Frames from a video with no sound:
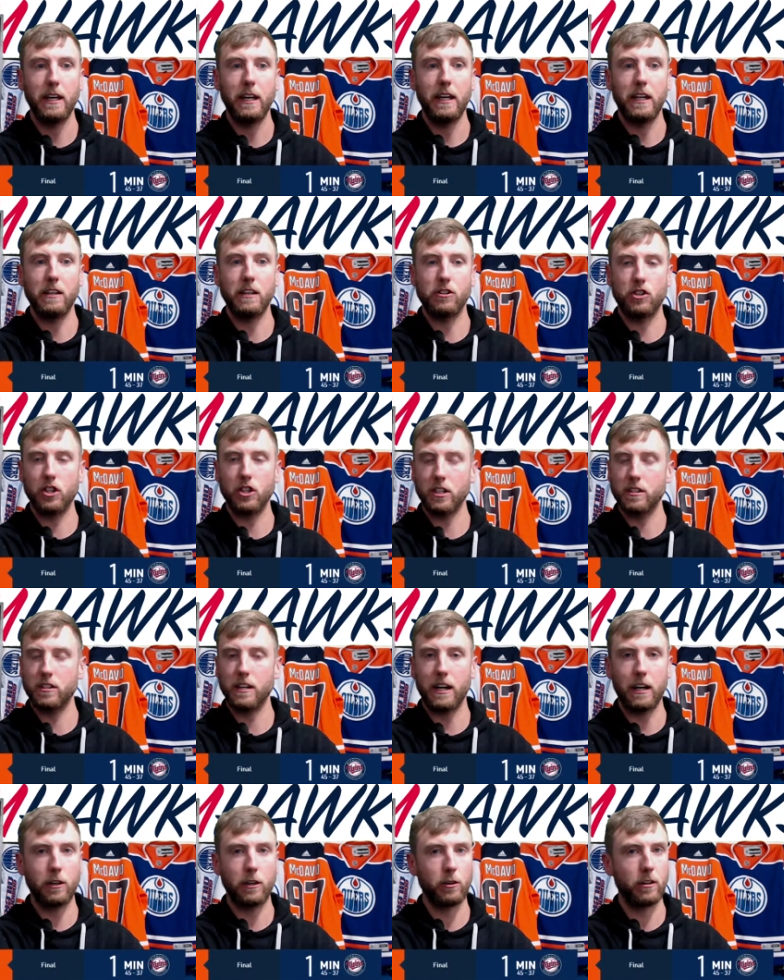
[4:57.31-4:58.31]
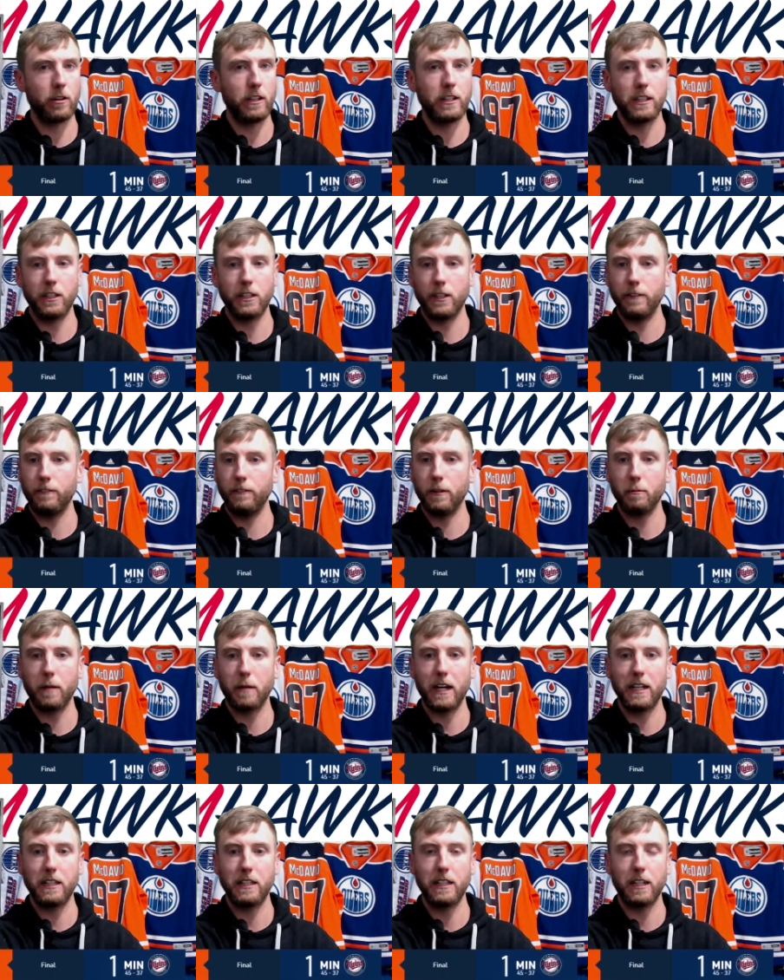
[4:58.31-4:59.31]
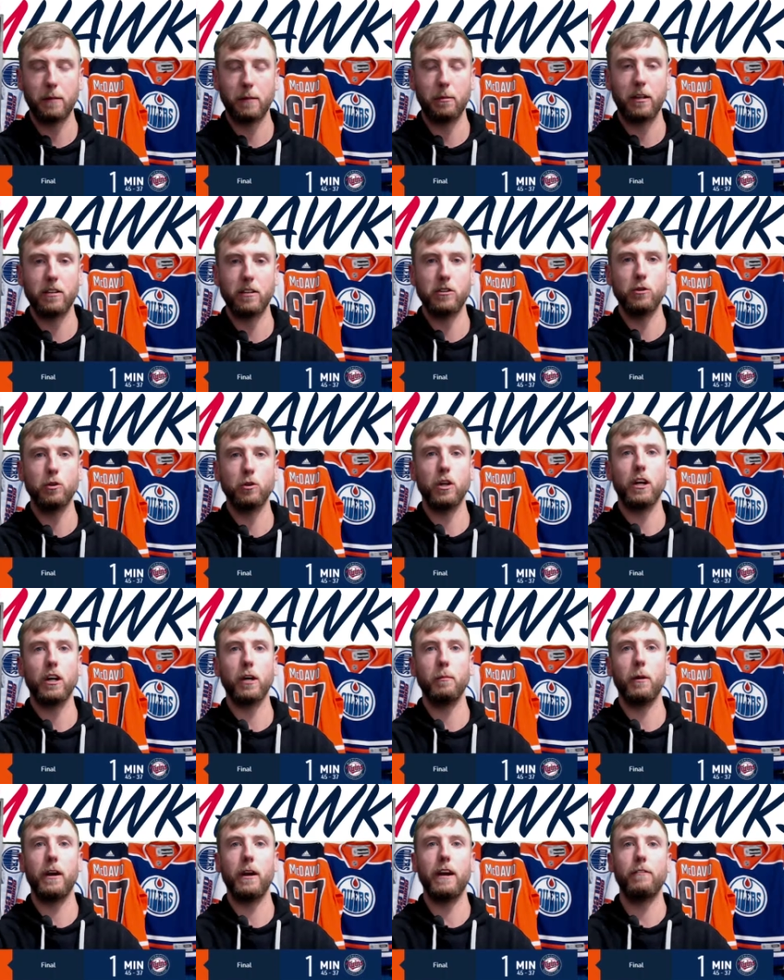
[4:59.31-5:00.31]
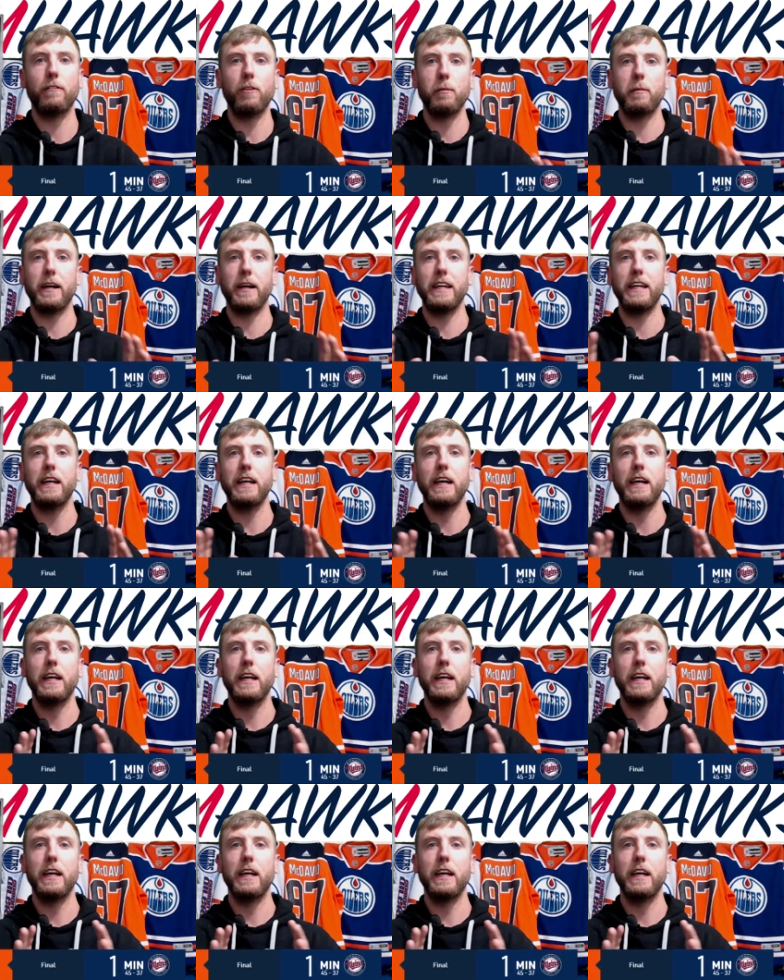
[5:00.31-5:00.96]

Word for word: is just underachieving by a tick because you talk about everybody